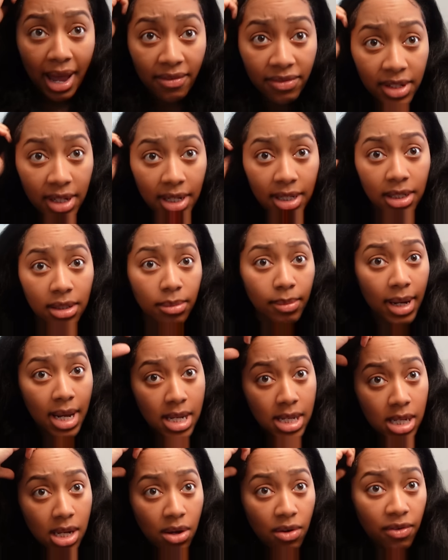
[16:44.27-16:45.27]
After I did my
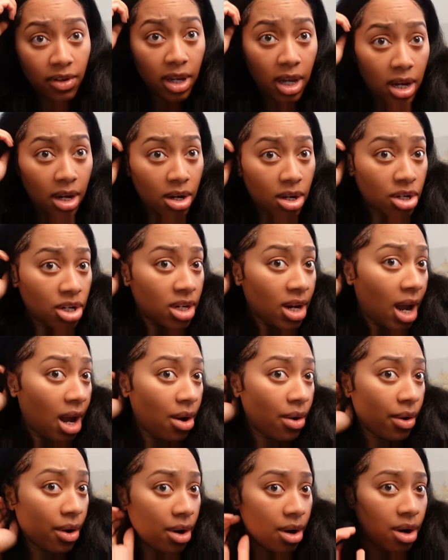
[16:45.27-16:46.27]
self-care
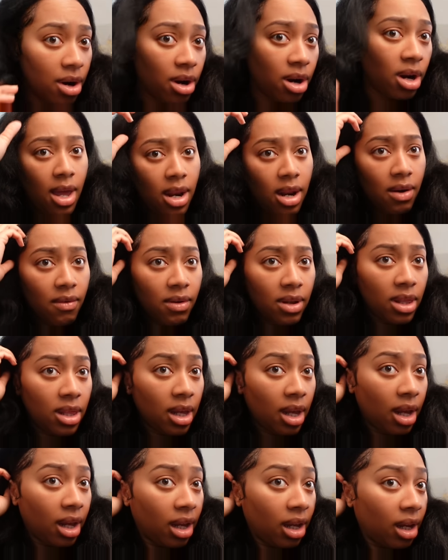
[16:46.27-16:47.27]
shower and
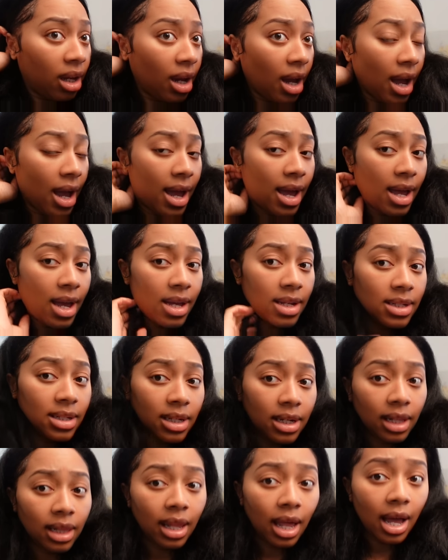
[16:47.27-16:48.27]
everything, I
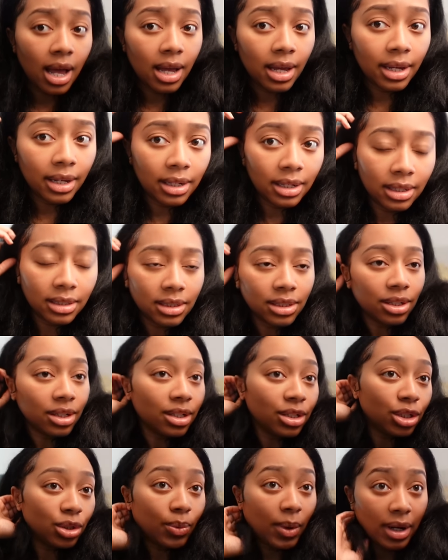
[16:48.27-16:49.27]
did a lot and I
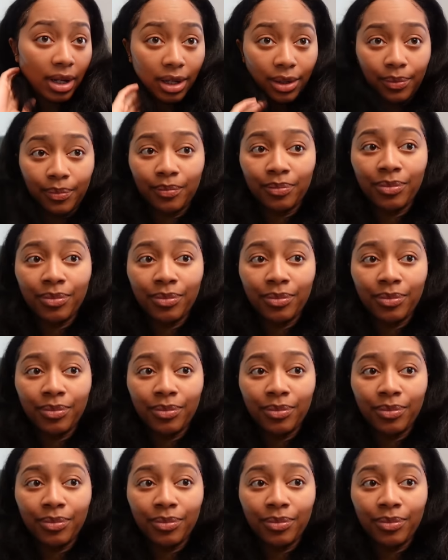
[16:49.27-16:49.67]
started sweating.